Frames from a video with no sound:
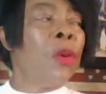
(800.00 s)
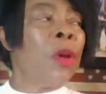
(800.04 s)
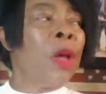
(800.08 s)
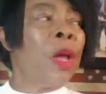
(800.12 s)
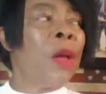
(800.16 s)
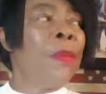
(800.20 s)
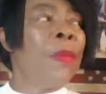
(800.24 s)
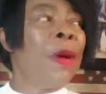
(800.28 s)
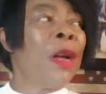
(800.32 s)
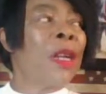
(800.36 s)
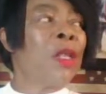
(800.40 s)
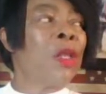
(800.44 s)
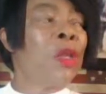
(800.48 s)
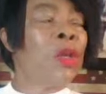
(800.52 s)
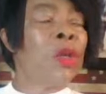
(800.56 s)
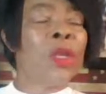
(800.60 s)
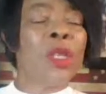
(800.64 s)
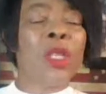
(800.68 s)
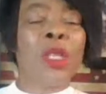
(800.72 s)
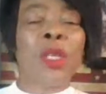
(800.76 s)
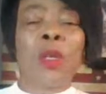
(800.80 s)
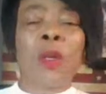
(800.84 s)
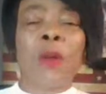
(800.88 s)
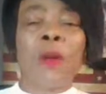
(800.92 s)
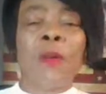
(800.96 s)
you get back to
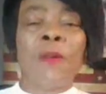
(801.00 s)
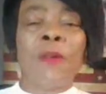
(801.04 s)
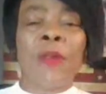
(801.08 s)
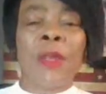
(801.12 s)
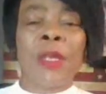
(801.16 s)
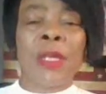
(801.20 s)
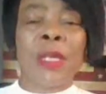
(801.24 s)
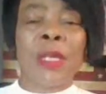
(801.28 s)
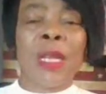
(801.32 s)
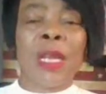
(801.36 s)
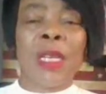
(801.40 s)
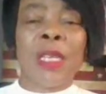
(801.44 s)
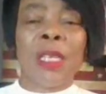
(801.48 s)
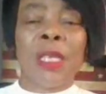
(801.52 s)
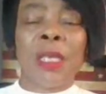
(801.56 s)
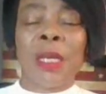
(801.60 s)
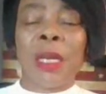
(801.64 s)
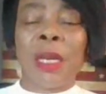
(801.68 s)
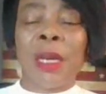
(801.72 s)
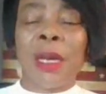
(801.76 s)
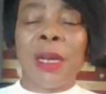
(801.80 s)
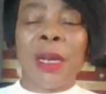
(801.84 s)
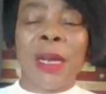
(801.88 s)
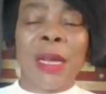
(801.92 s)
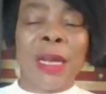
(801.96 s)
this office.
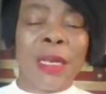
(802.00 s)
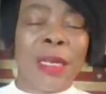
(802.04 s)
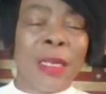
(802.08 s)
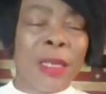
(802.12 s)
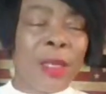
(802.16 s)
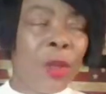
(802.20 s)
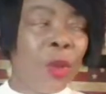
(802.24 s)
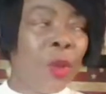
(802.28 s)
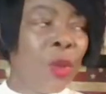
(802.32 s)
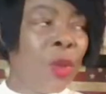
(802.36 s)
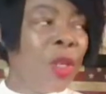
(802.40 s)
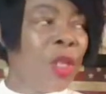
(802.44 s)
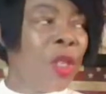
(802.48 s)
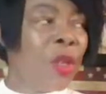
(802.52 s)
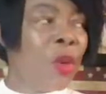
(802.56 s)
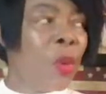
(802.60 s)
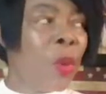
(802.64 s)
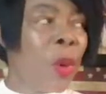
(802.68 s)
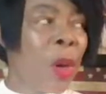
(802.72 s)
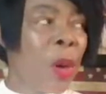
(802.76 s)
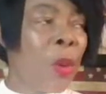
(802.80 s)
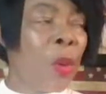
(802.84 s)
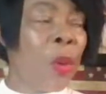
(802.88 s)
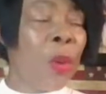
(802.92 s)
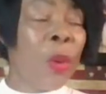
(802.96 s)
That is the reason
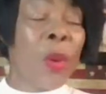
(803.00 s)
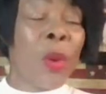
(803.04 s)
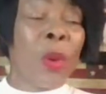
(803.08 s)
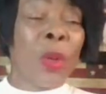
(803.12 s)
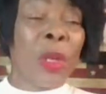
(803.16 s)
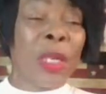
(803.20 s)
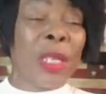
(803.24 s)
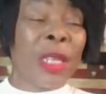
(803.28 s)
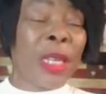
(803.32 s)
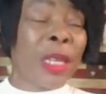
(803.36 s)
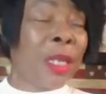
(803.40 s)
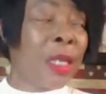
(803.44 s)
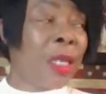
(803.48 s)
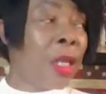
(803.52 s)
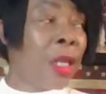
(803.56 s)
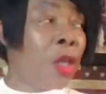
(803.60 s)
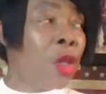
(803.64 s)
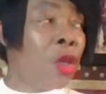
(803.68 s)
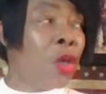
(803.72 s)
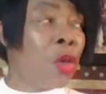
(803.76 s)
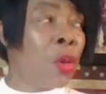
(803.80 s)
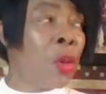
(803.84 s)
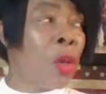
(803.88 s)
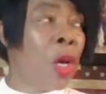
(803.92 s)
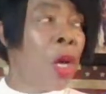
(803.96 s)
why we
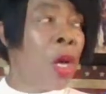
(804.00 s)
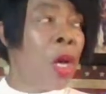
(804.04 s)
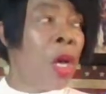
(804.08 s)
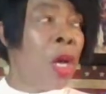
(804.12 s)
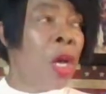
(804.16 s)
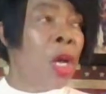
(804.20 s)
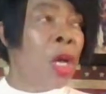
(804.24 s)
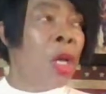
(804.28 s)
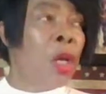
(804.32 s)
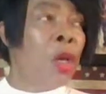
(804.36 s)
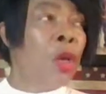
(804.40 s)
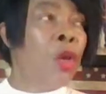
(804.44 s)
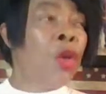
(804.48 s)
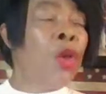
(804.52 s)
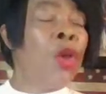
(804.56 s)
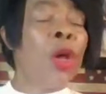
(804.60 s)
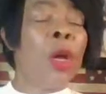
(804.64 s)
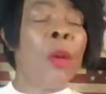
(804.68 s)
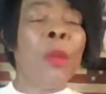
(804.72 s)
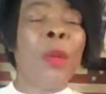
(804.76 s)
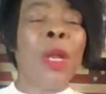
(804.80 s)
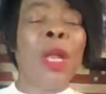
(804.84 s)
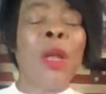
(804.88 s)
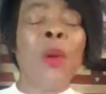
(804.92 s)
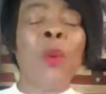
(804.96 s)
contacted you.
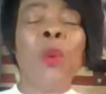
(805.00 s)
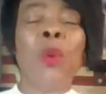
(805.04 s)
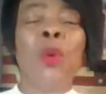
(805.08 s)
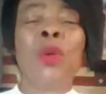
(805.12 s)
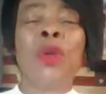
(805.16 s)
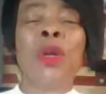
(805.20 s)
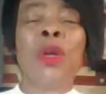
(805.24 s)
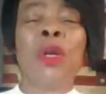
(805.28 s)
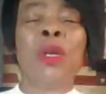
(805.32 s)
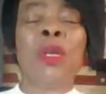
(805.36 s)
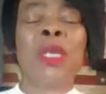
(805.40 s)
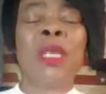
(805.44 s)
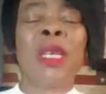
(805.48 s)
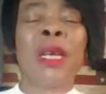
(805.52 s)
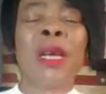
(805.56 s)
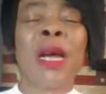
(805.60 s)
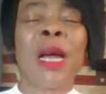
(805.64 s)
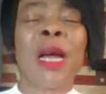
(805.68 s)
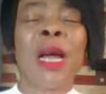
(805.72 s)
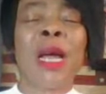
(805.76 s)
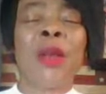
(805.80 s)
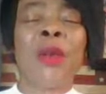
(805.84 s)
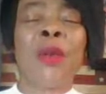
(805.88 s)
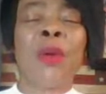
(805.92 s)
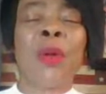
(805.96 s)
Normally we don't
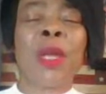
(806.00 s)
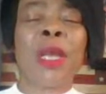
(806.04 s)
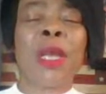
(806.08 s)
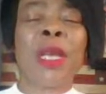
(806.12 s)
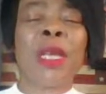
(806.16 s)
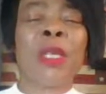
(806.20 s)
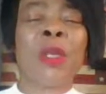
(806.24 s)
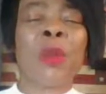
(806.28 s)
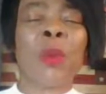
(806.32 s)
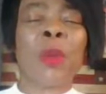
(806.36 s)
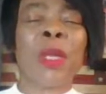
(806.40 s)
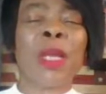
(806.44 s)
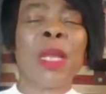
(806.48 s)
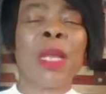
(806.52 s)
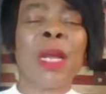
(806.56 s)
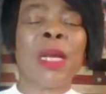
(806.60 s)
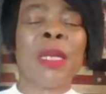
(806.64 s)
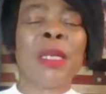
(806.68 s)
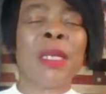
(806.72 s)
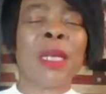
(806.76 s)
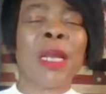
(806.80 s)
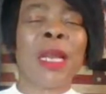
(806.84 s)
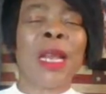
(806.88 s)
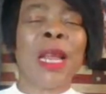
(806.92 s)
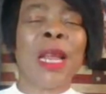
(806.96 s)
handle case
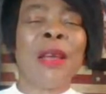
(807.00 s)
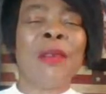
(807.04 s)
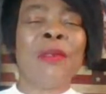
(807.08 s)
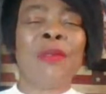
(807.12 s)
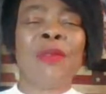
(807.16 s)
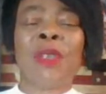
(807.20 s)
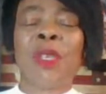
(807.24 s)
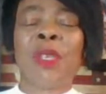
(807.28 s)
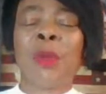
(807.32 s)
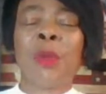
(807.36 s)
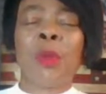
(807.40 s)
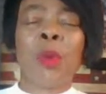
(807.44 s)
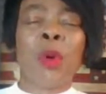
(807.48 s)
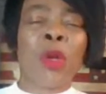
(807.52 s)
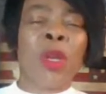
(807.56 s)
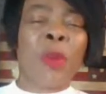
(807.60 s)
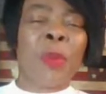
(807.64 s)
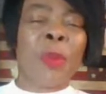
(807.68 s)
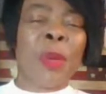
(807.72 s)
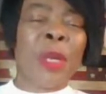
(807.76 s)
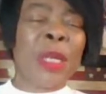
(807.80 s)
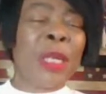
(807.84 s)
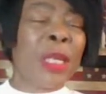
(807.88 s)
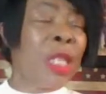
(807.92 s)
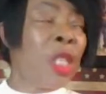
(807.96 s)
without a live stream or the
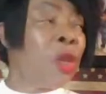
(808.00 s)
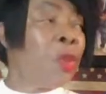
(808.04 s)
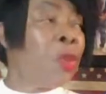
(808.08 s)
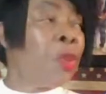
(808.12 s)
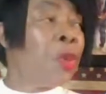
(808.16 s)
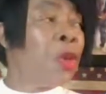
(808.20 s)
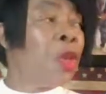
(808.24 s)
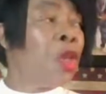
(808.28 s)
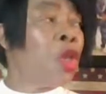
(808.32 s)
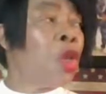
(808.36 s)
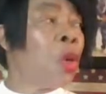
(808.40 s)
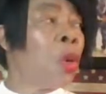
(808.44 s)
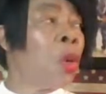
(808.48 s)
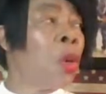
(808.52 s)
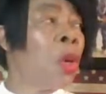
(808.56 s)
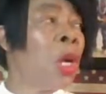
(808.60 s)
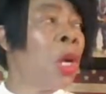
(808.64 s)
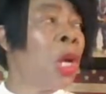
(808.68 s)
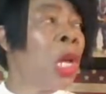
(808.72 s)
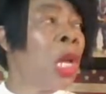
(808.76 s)
person's picture,